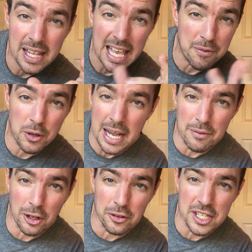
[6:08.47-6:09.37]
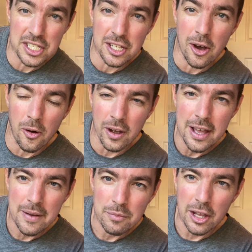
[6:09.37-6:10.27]
If you can't even learn this song,
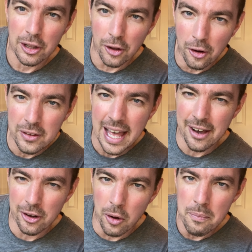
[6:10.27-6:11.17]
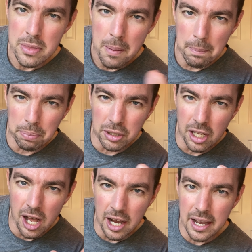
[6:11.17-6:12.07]
learn that little
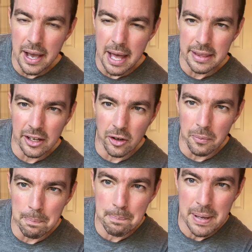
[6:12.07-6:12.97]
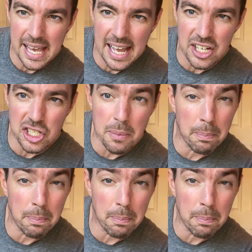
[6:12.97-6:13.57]
pluck, a little pinch,